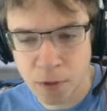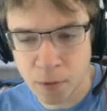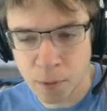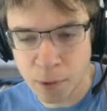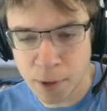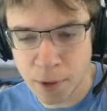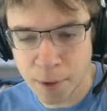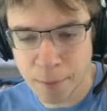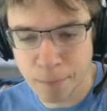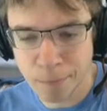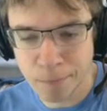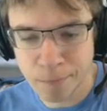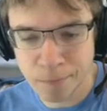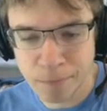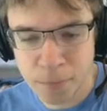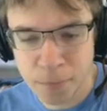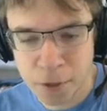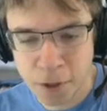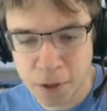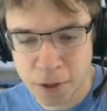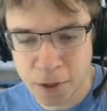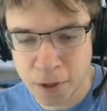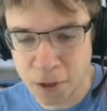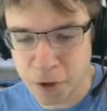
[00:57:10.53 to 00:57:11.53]
Wow.
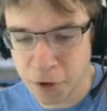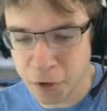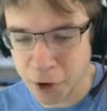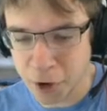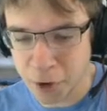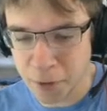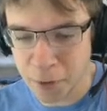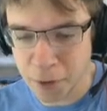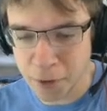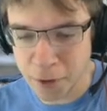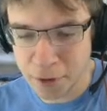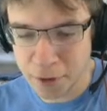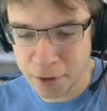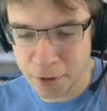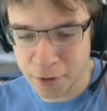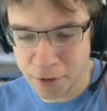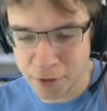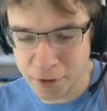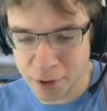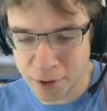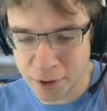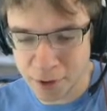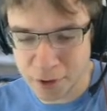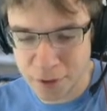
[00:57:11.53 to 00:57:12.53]
Okay, well this
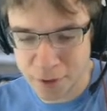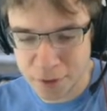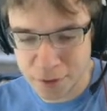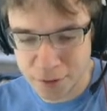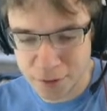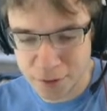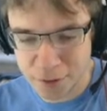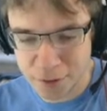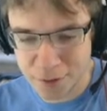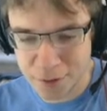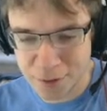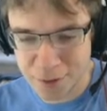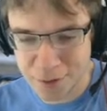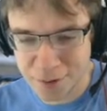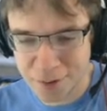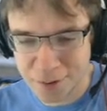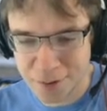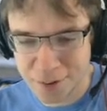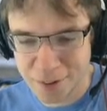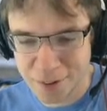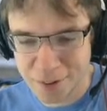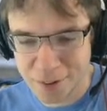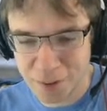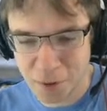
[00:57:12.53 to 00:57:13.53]
has
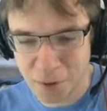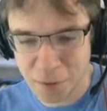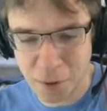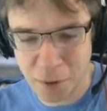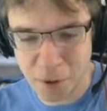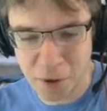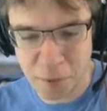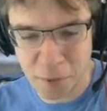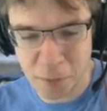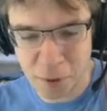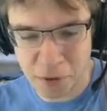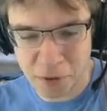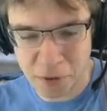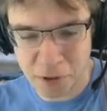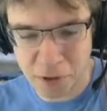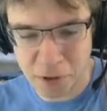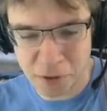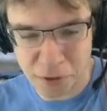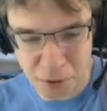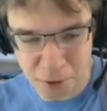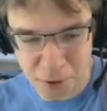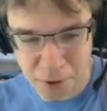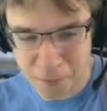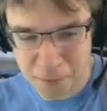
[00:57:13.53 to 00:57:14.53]
been a depressing
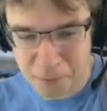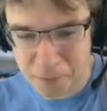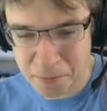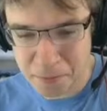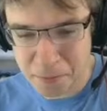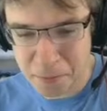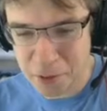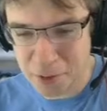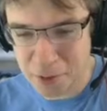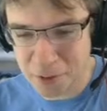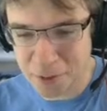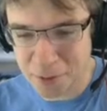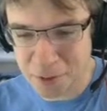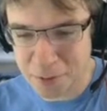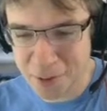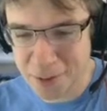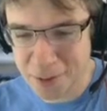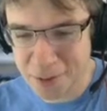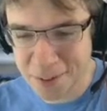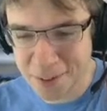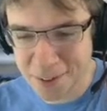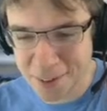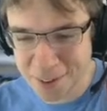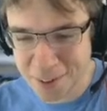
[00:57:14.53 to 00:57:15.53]
stream. Got some
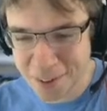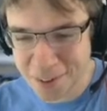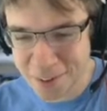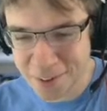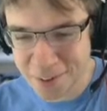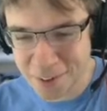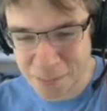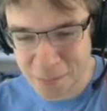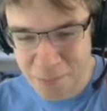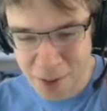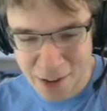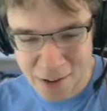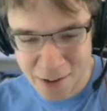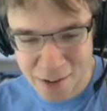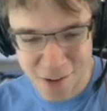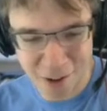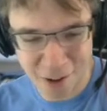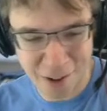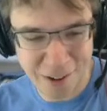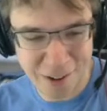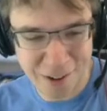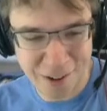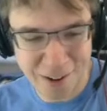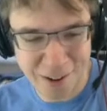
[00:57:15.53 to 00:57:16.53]
bad
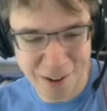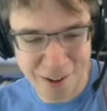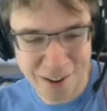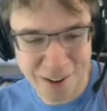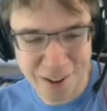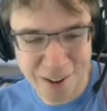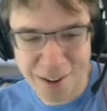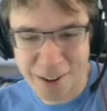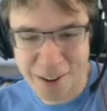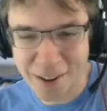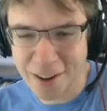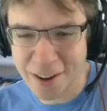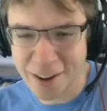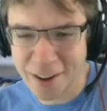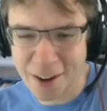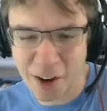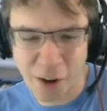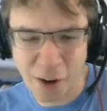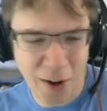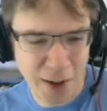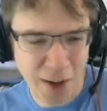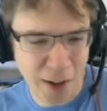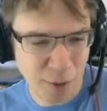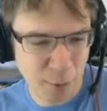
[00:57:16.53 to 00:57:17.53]
draw order.
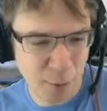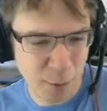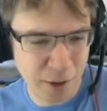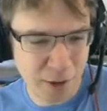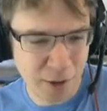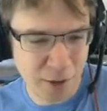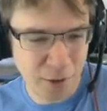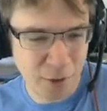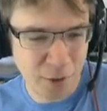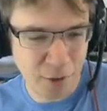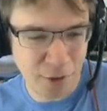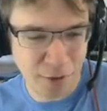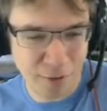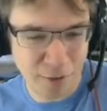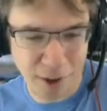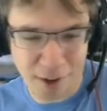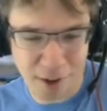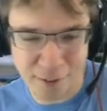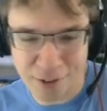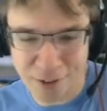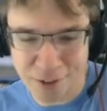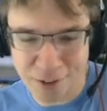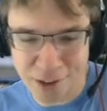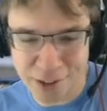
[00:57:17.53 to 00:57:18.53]
Oh, I guess we do
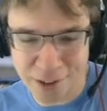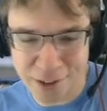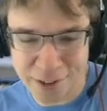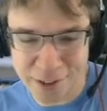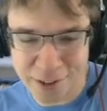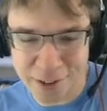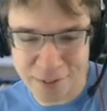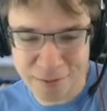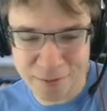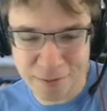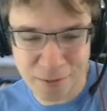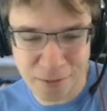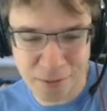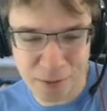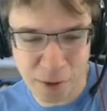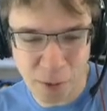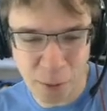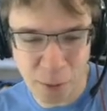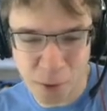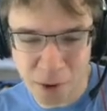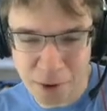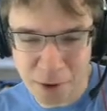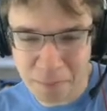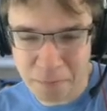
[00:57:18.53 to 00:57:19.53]
survive here technically. We're at
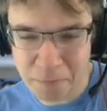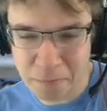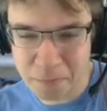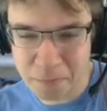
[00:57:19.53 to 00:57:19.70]
1.